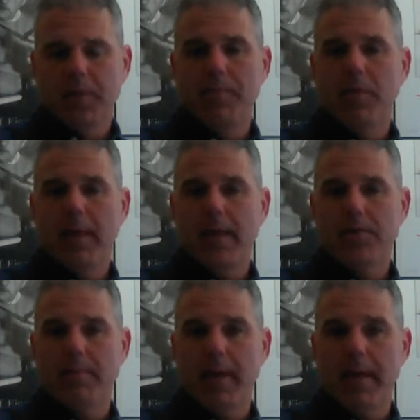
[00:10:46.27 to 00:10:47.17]

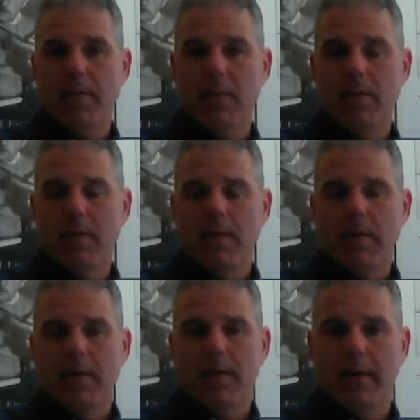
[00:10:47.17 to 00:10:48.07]
communication model
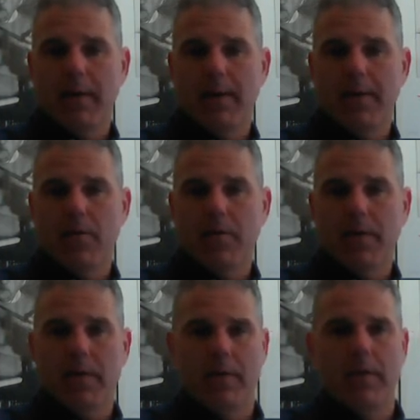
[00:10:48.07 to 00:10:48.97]
and
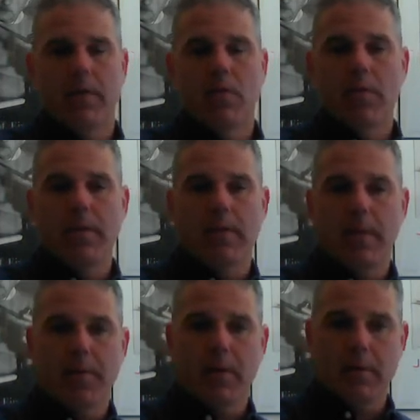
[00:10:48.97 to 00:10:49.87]
encoding and decoding,
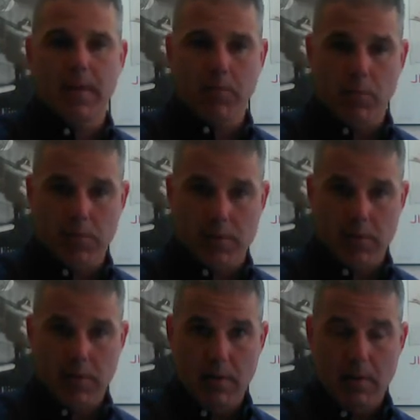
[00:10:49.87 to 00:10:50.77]
typically in most
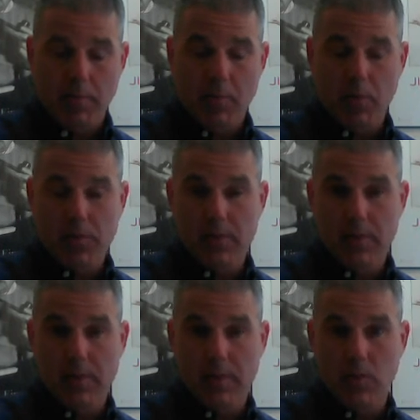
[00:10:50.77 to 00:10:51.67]

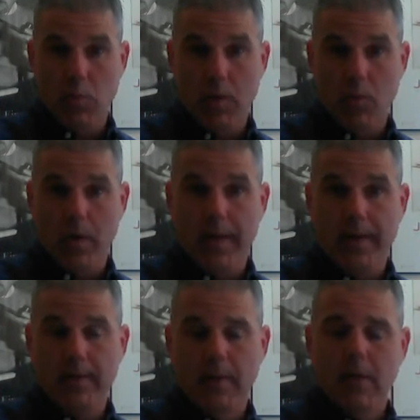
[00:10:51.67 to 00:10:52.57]
promotions it's one
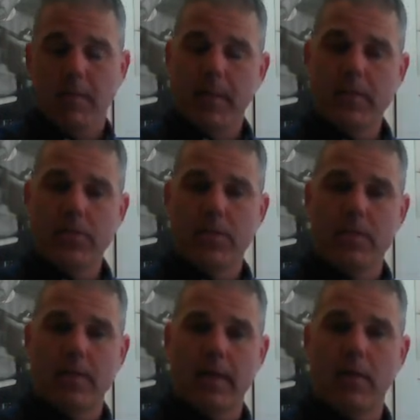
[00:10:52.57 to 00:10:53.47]
way, a message
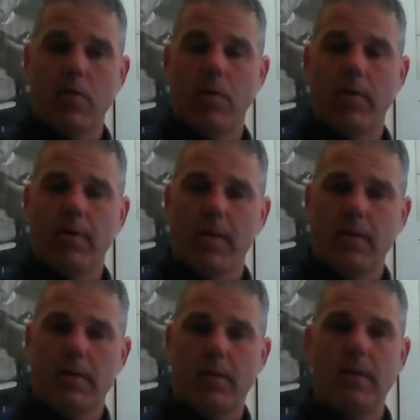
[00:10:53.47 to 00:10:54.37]
is encoded and then
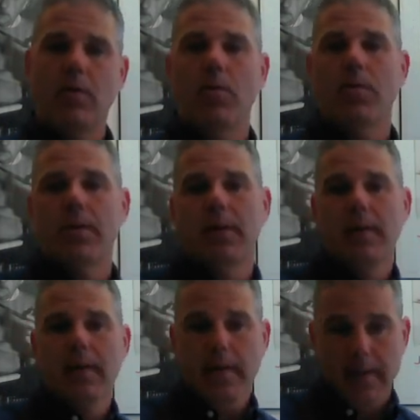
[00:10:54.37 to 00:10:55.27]
it's decoded.
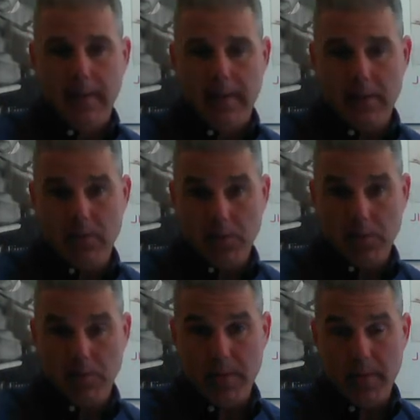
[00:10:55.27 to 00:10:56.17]
In
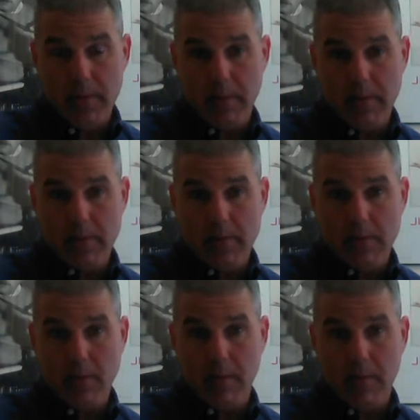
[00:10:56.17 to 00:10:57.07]
social media
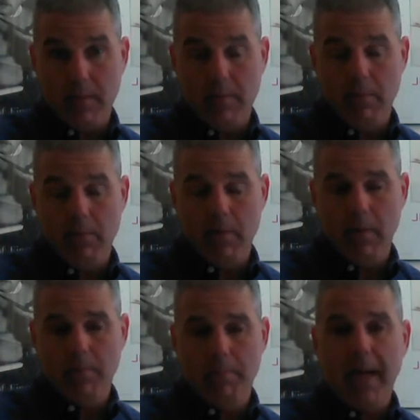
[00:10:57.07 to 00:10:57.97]
it's
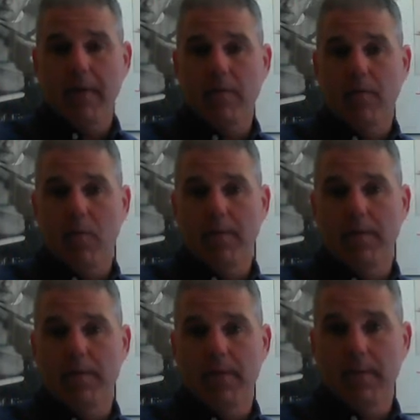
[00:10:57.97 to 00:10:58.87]
back and
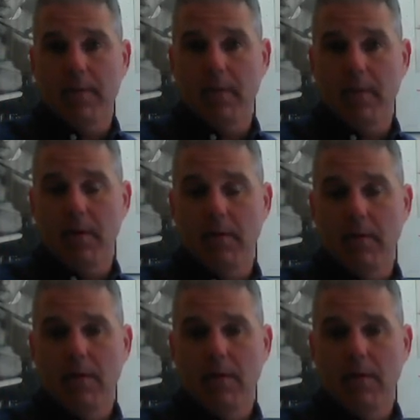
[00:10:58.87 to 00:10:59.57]
forth, that the